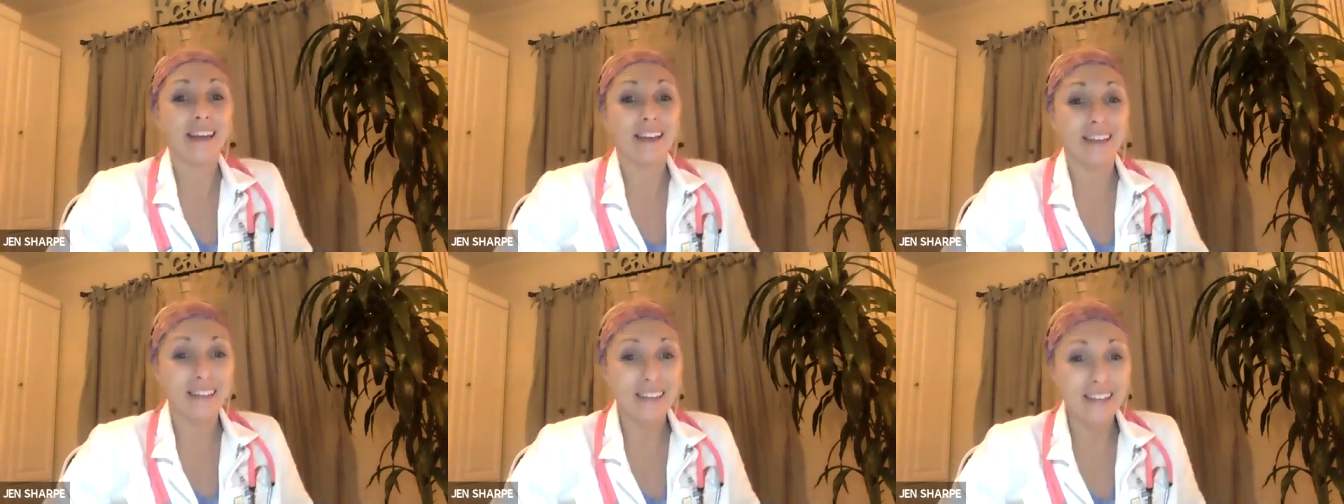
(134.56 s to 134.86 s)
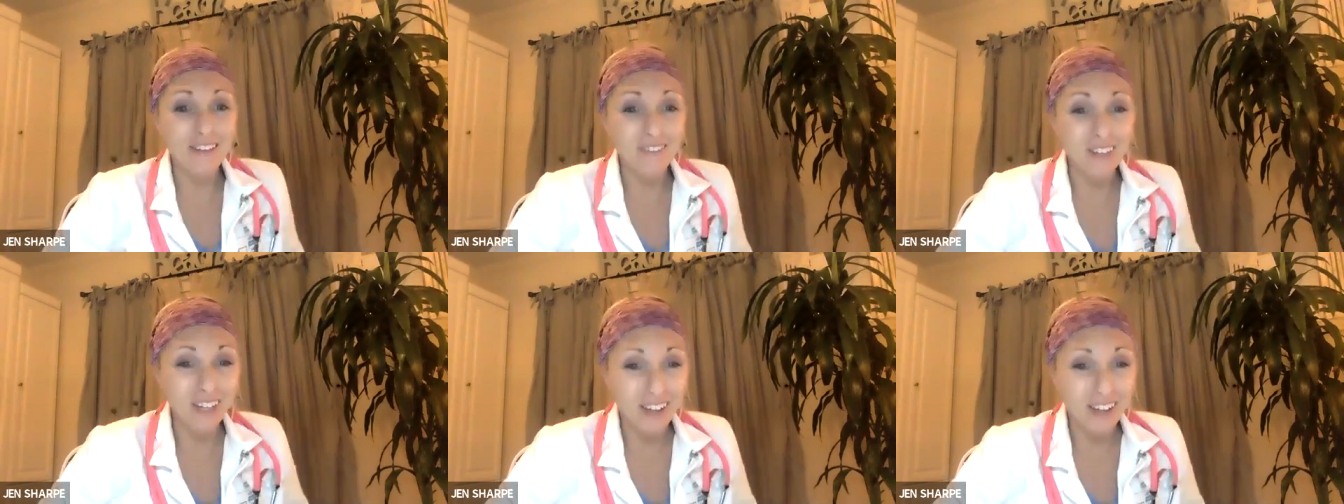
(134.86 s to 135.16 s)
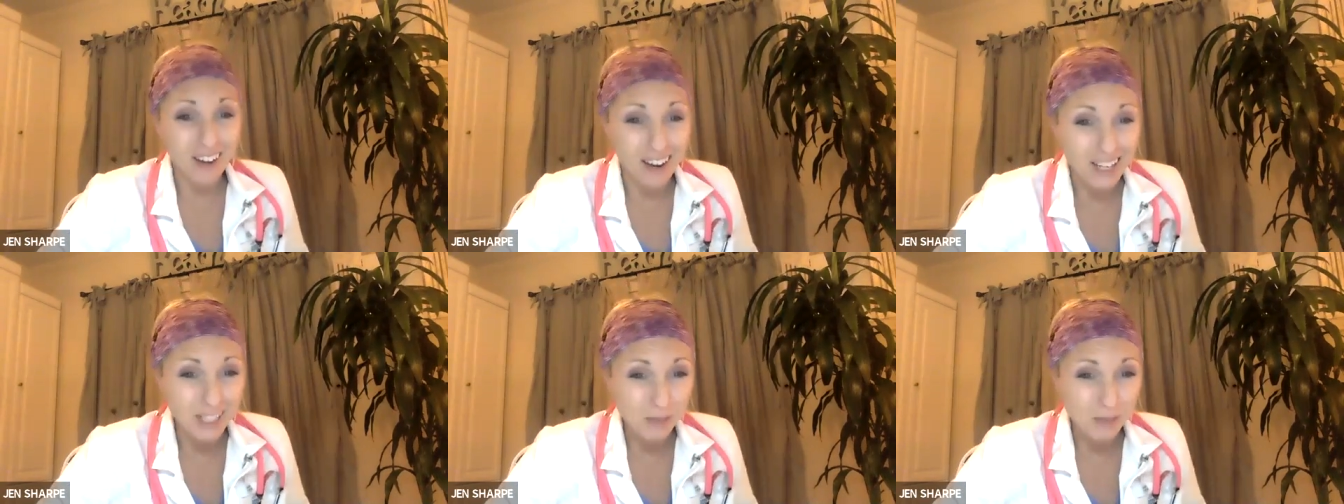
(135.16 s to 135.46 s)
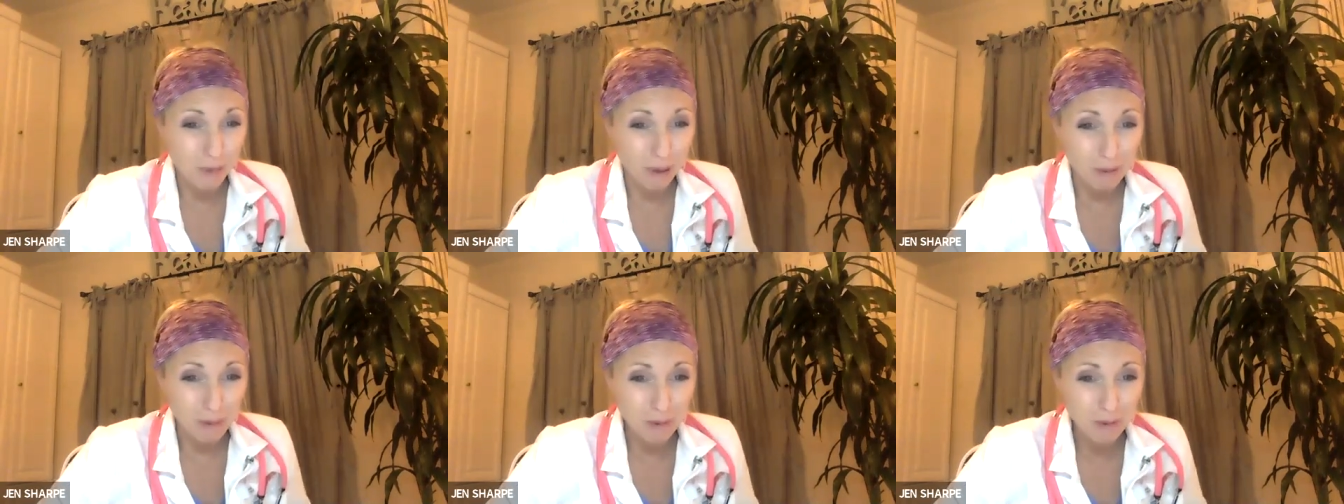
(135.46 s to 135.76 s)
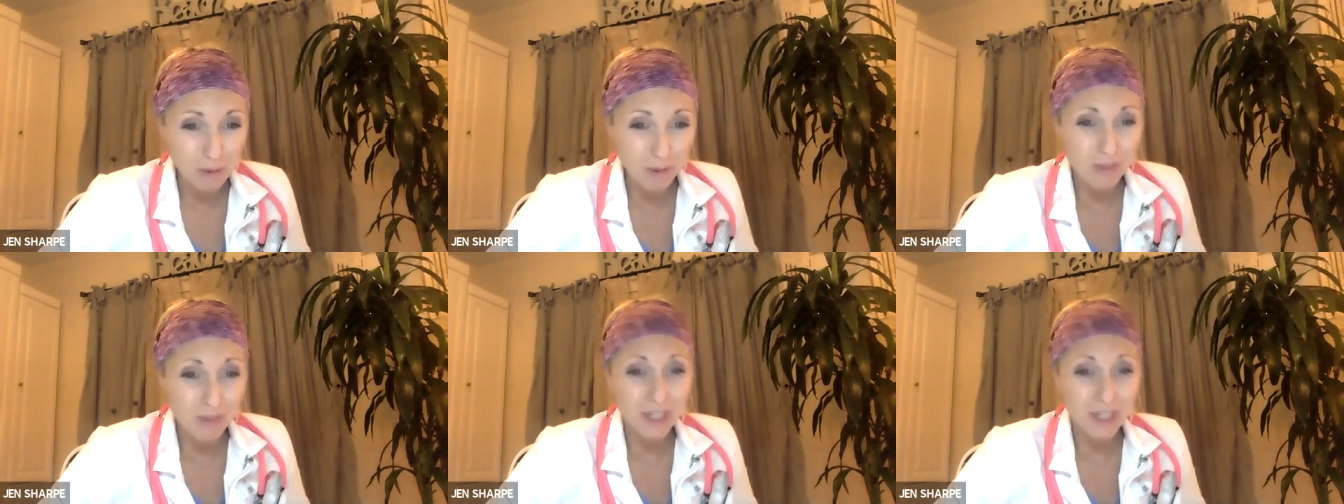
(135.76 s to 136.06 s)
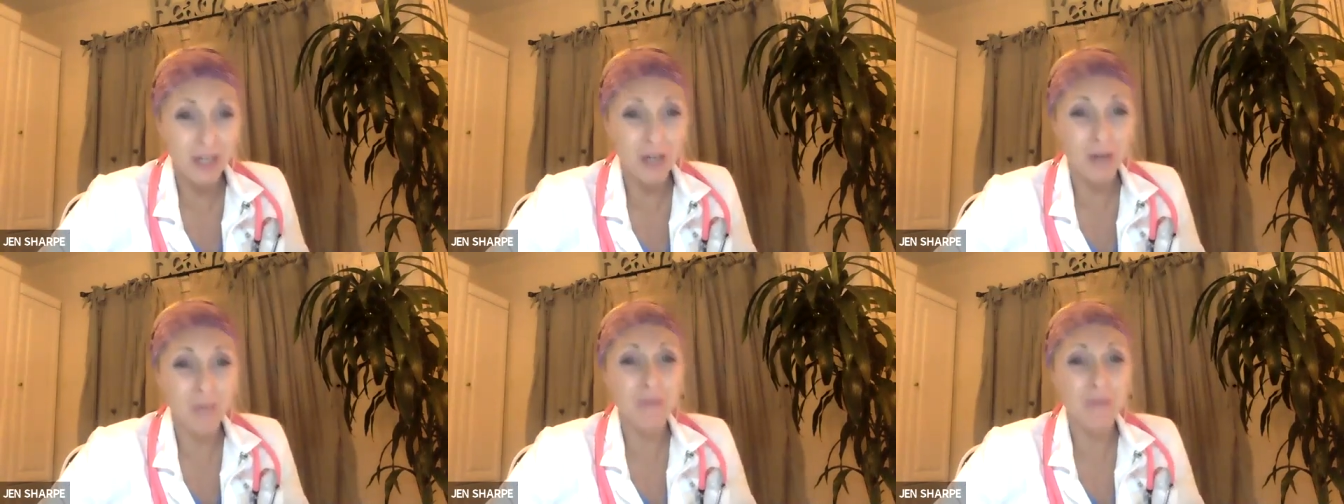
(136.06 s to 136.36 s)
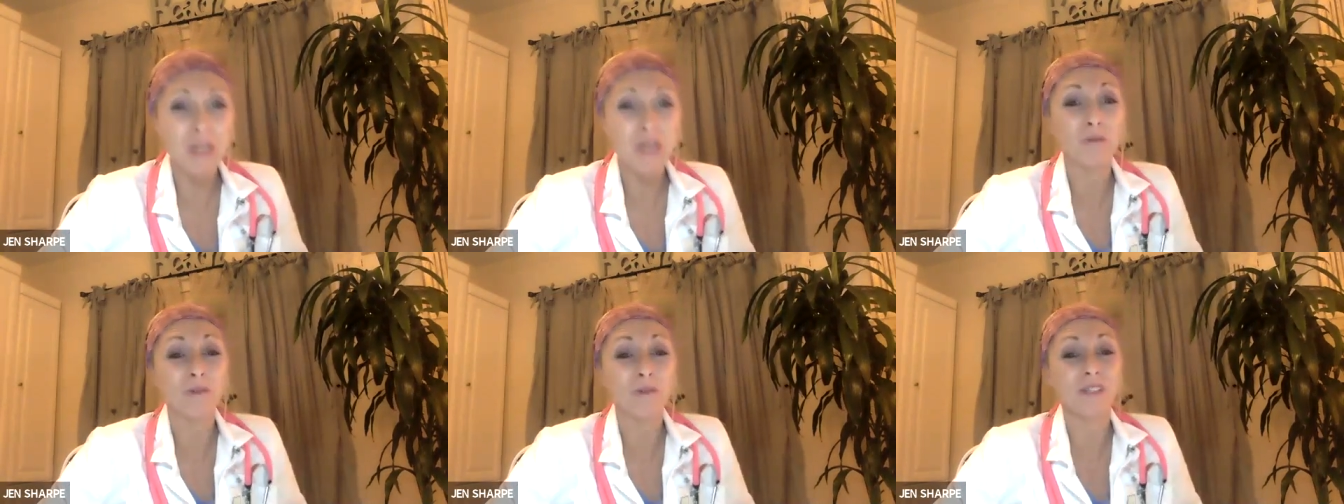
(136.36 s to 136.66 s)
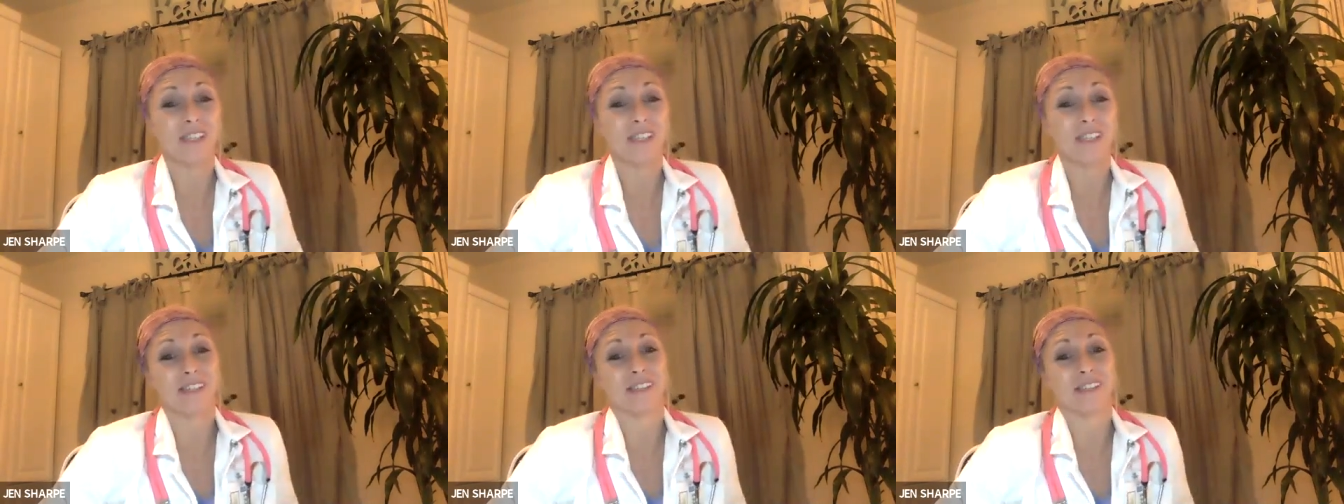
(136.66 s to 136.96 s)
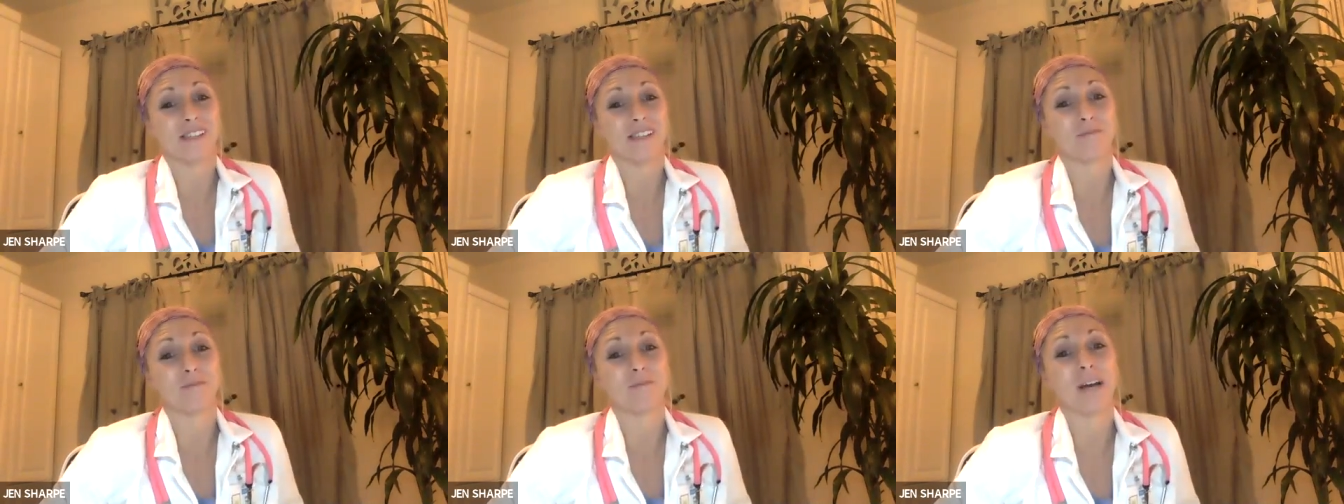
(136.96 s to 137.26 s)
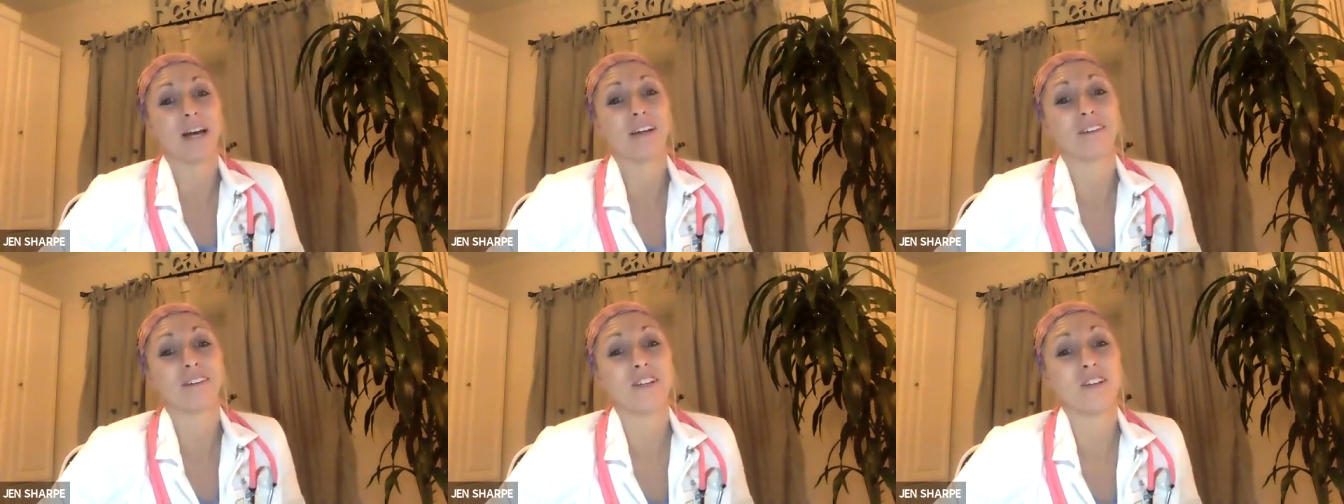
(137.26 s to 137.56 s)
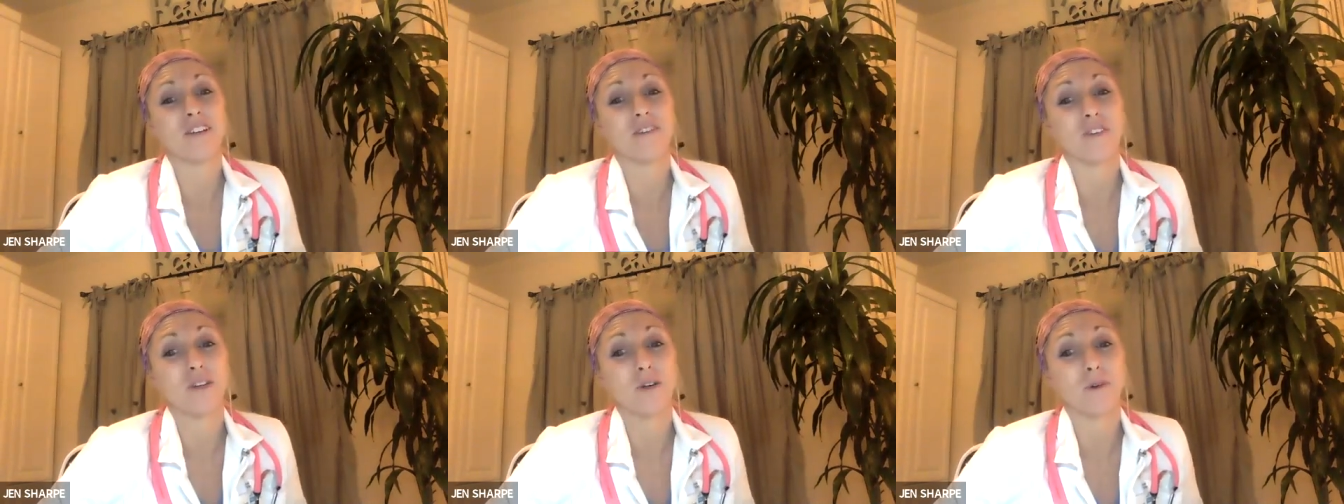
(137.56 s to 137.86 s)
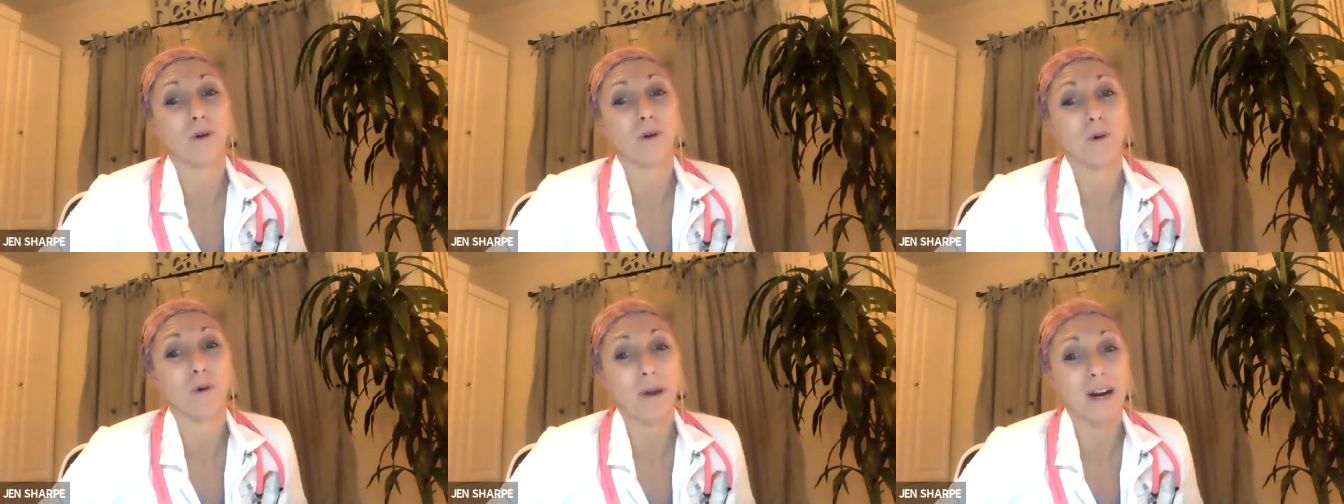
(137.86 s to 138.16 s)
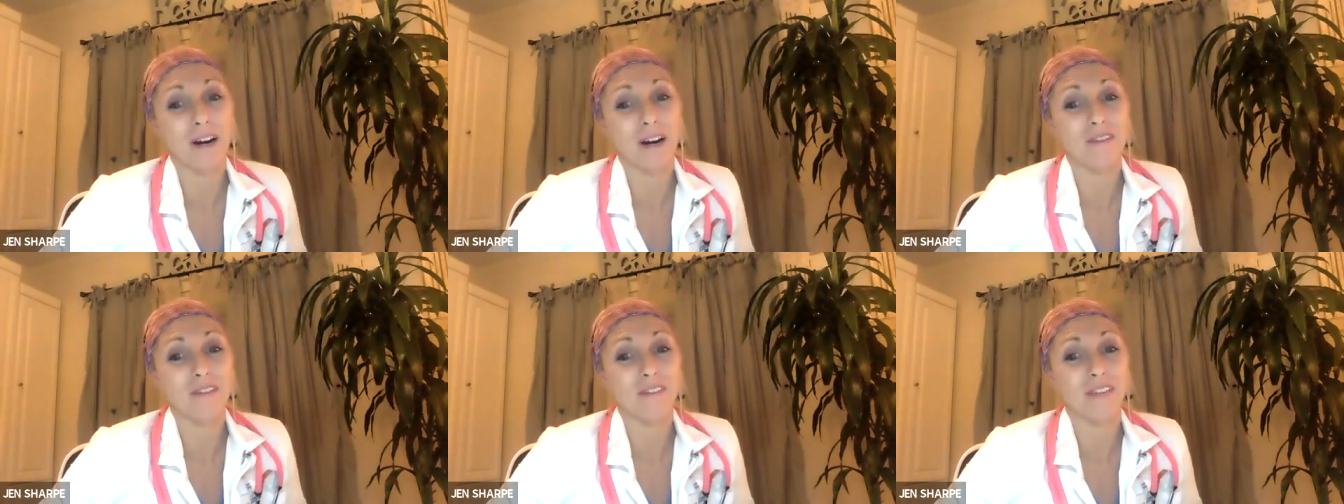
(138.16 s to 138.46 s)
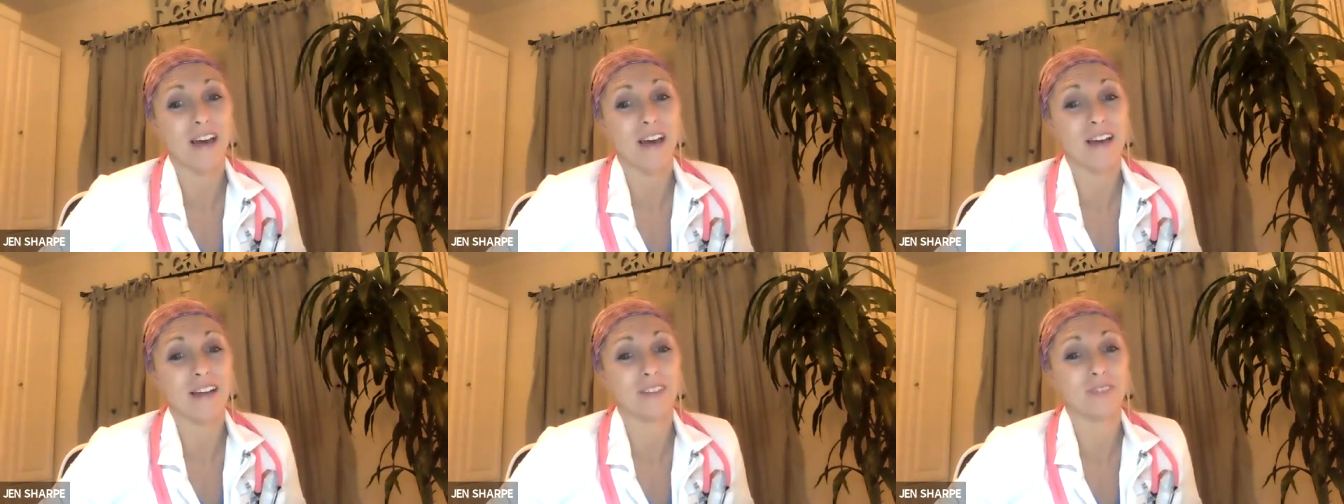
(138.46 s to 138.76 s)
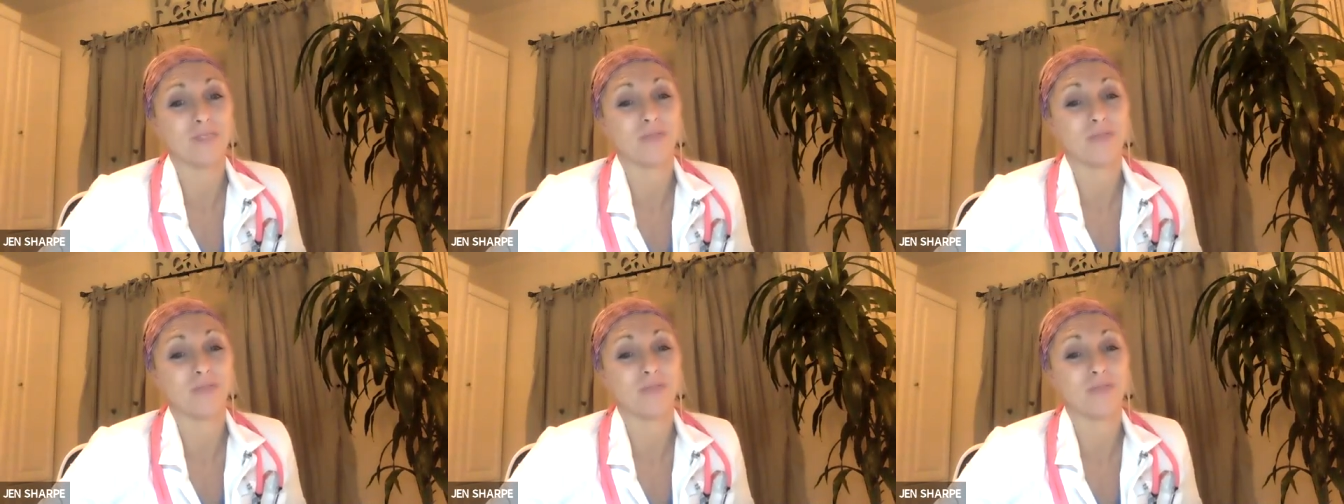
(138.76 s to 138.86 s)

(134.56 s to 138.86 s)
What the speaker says: it can even cause problems with your immune system. I don't know if you were aware of that.